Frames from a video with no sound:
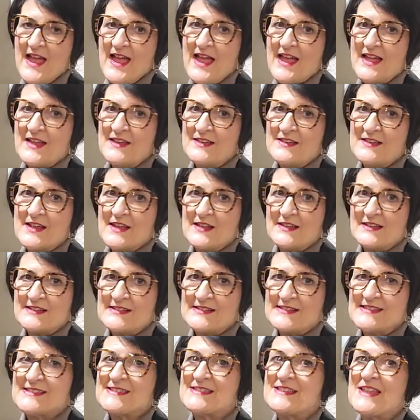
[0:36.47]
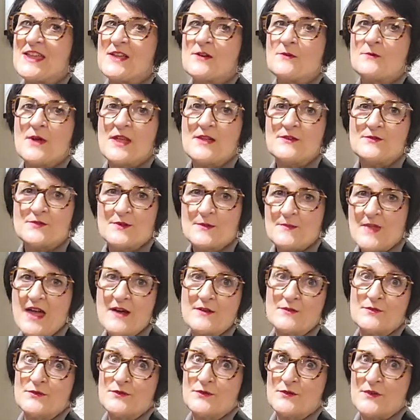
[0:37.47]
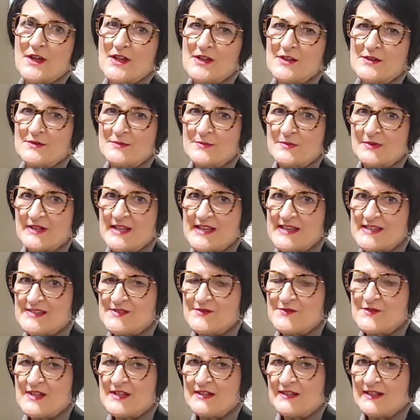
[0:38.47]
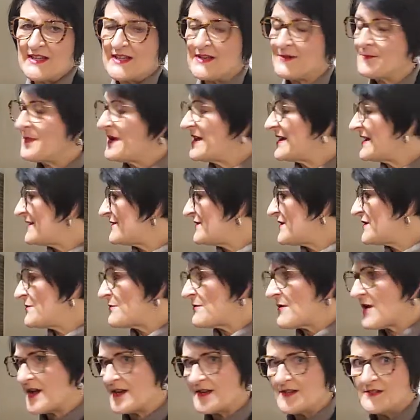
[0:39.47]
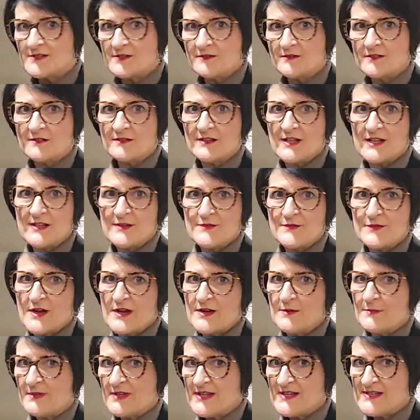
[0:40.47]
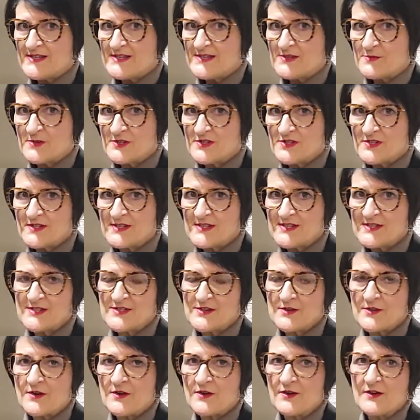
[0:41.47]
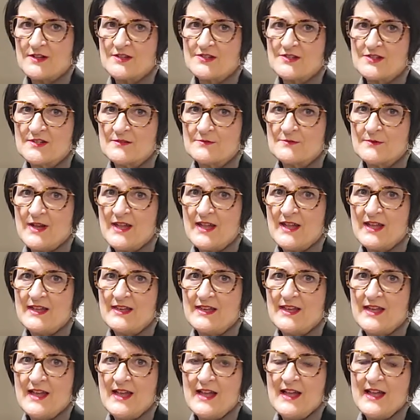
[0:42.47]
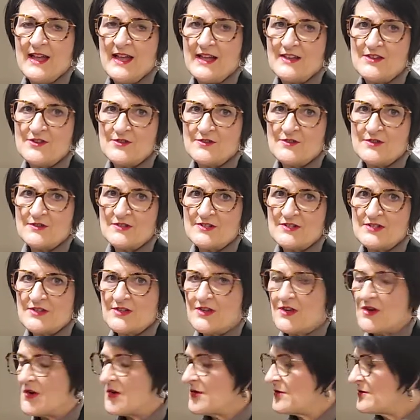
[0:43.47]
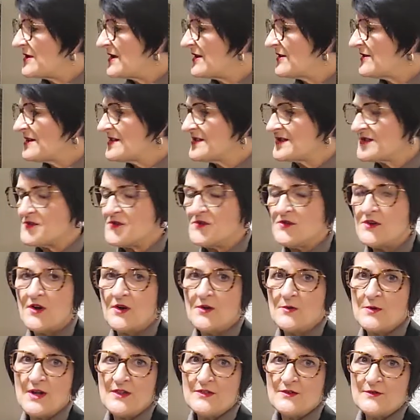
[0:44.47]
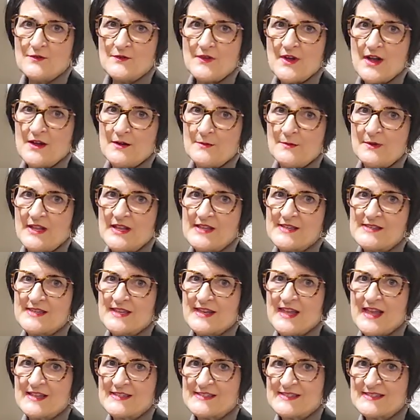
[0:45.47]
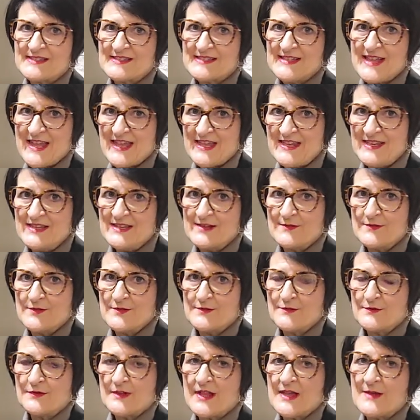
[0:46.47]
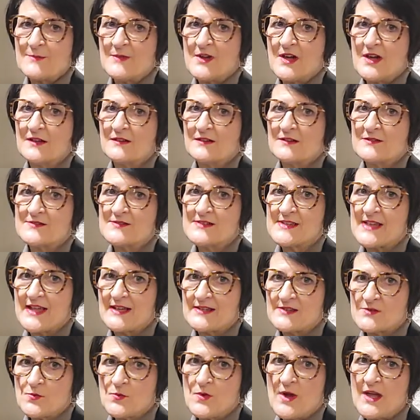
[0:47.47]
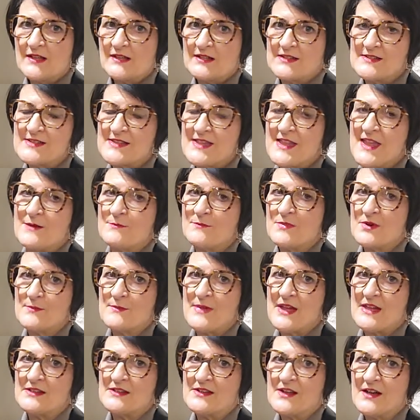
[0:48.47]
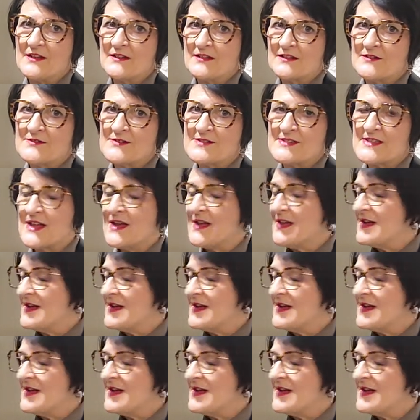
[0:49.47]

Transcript: and stay away from that fireplace feeling. But if you want it to look like a fireplace, switch this to orange and red and you're good to go. There is no other fireplace that has 10 different flame colors as well as the ember bed colors.